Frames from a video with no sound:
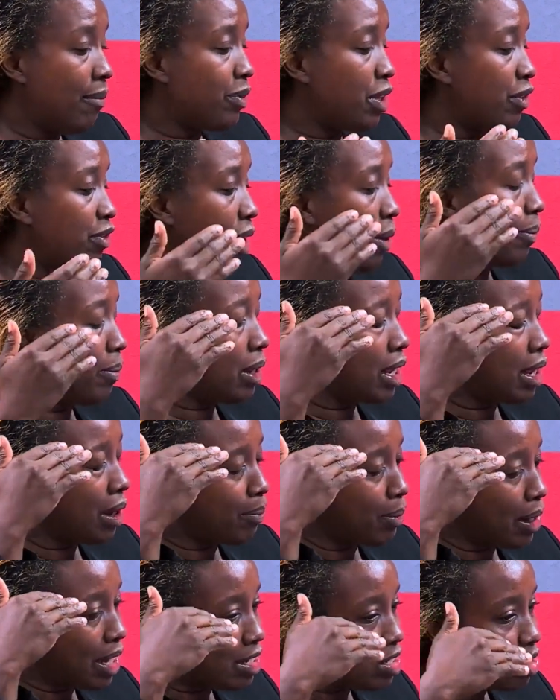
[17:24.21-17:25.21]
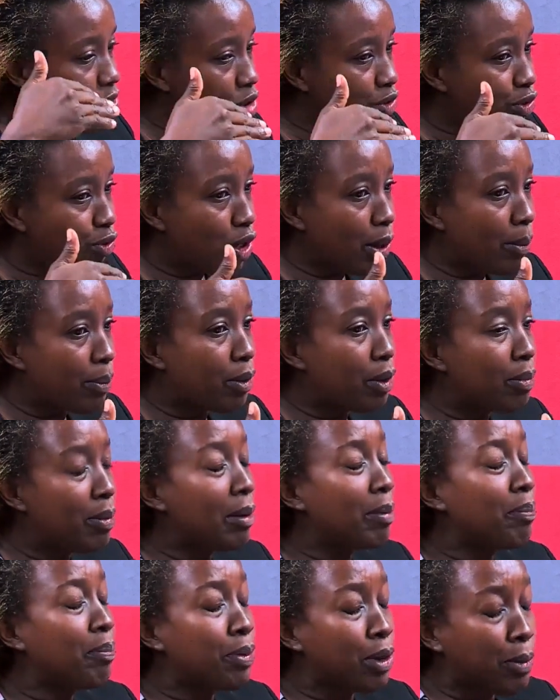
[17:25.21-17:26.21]
If the blood is not flowing
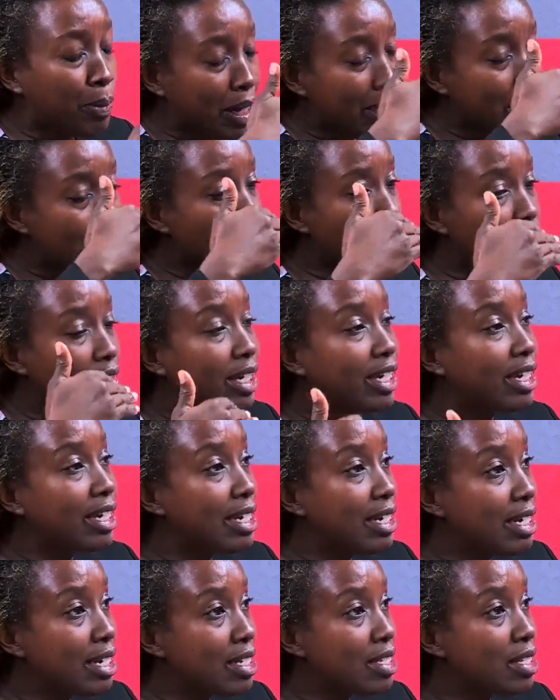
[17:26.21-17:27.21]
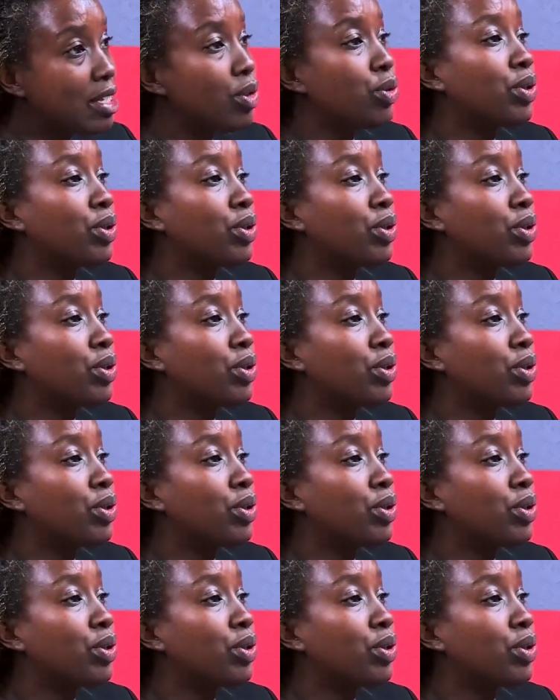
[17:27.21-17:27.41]
properly to the kidneys,